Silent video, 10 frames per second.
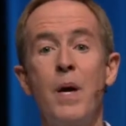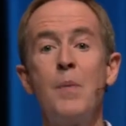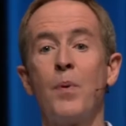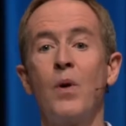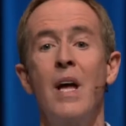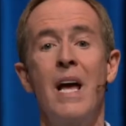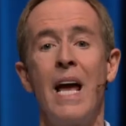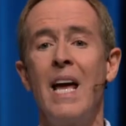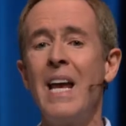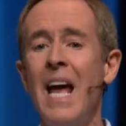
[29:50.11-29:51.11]
people
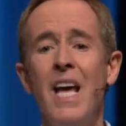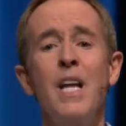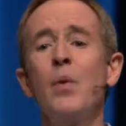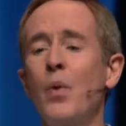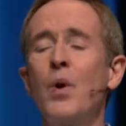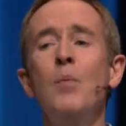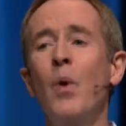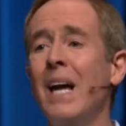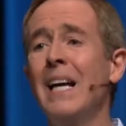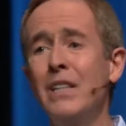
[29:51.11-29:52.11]
in any room
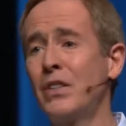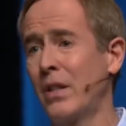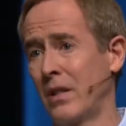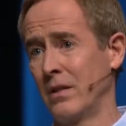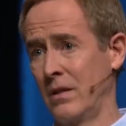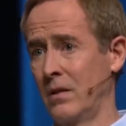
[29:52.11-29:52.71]
we enter.